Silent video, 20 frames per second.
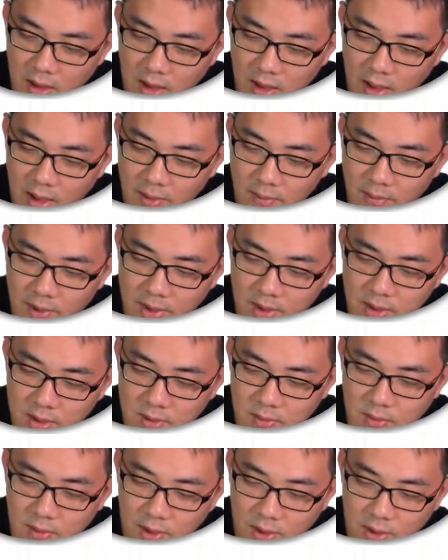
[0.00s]
n
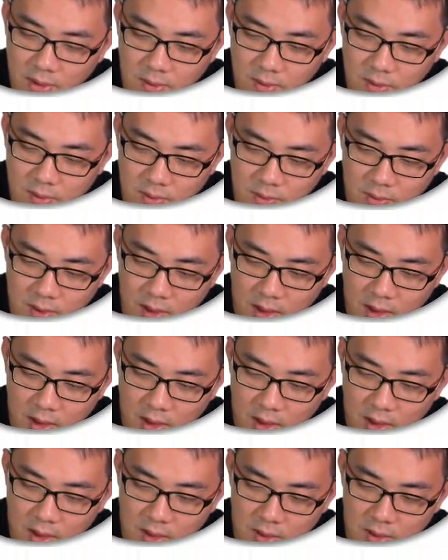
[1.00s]
minus 1 equals to k,